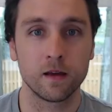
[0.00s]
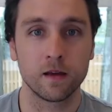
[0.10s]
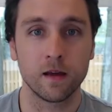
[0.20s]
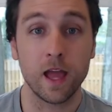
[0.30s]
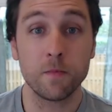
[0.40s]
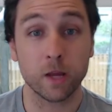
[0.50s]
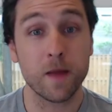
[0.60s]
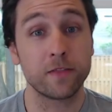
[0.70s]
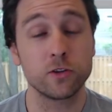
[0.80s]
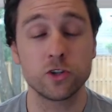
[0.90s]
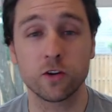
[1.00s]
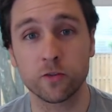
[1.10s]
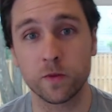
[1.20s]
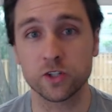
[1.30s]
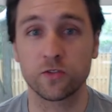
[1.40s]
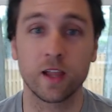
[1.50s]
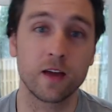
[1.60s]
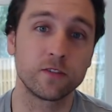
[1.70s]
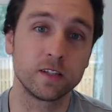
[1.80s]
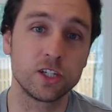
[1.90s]
Hey, Mike Matthews here from Muscle for
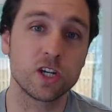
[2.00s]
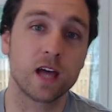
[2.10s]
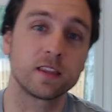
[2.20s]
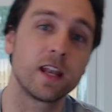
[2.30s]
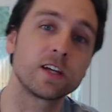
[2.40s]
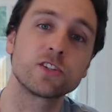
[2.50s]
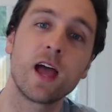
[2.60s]
Life and Legion Athletics.